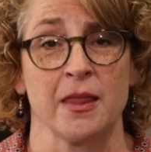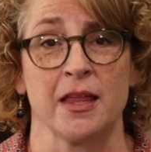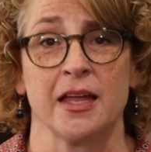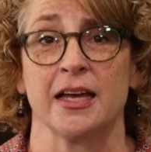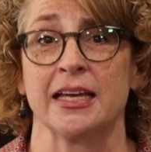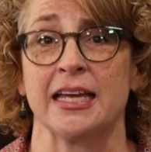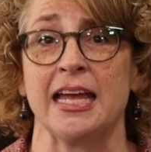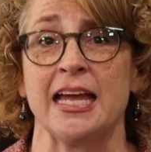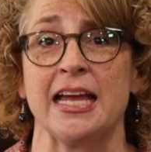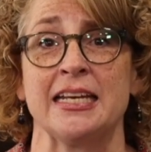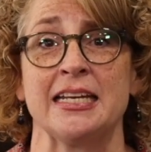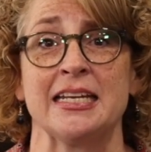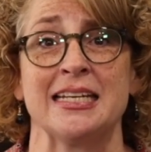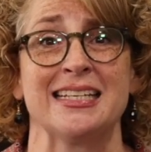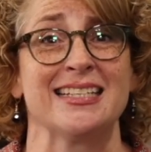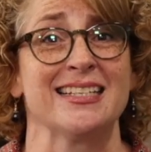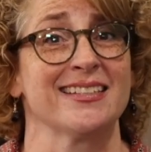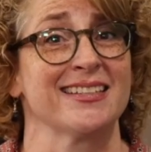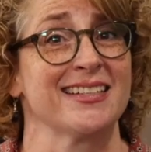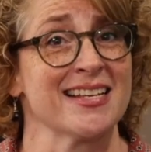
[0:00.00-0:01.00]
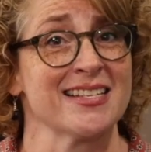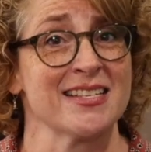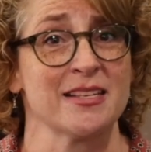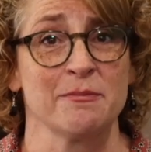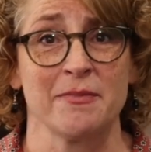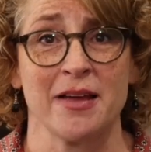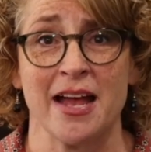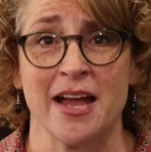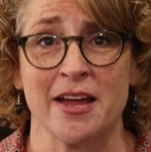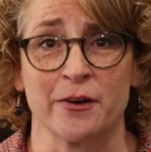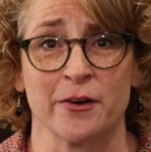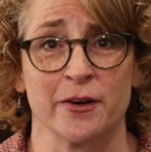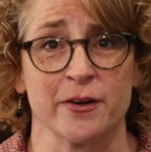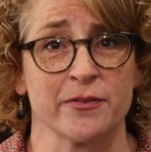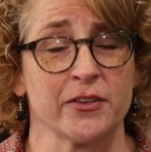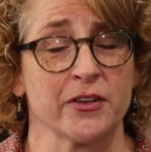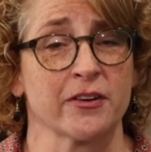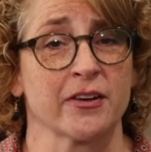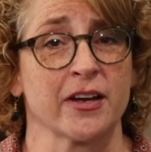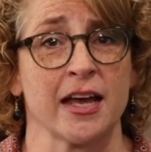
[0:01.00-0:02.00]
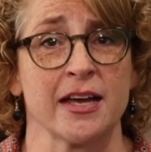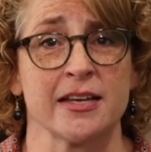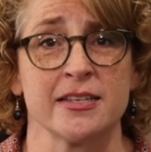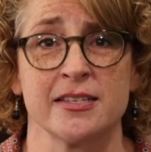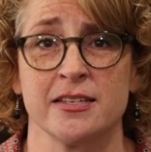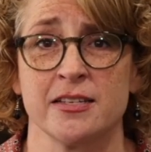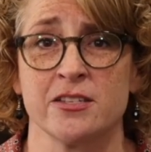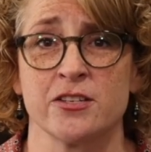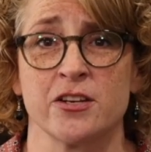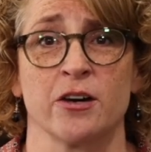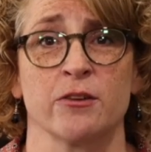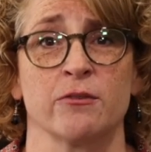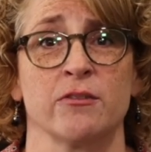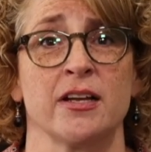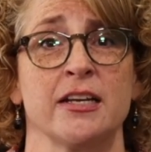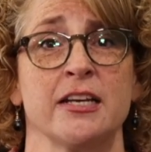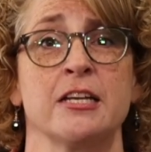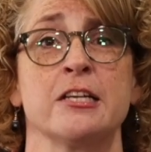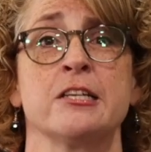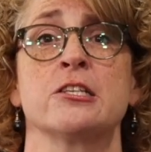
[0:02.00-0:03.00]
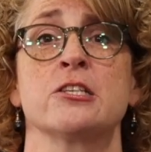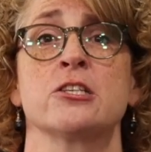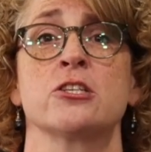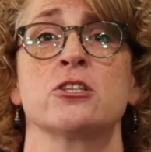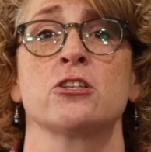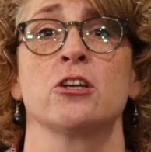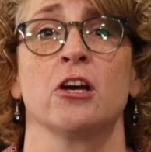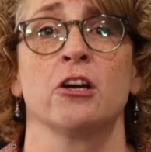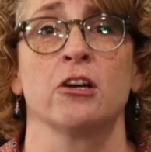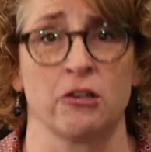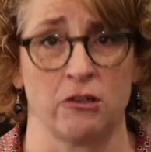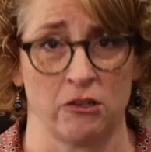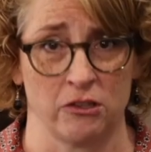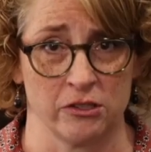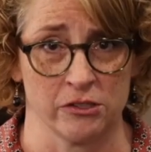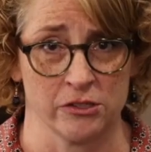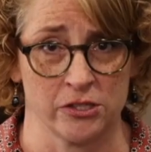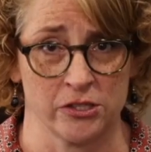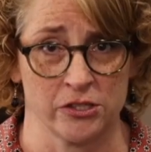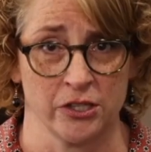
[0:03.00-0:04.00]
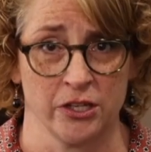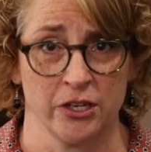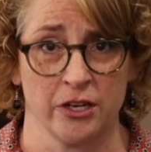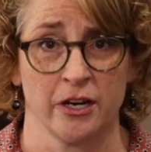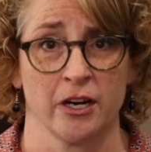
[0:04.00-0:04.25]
Again, doesn't matter if their cousins are running circles